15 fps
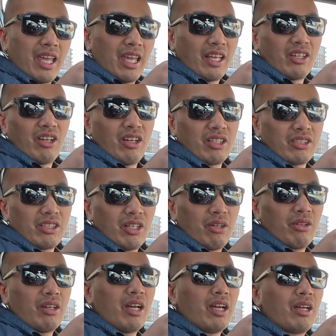and
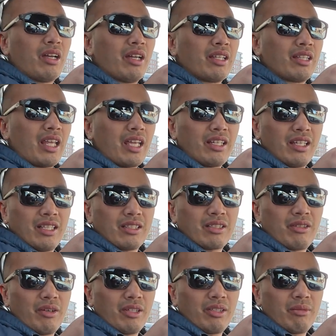also that is
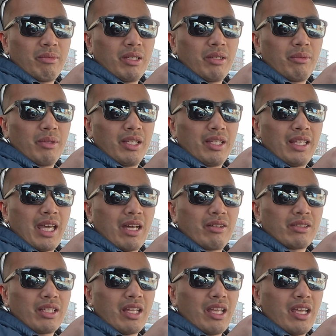going to be
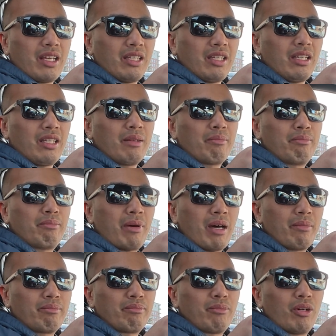without any
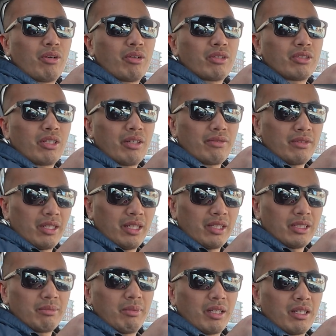pop or soft
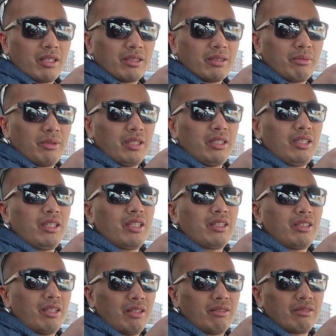drinks because we
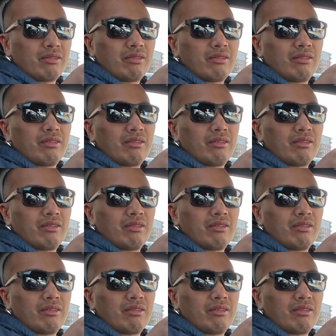don't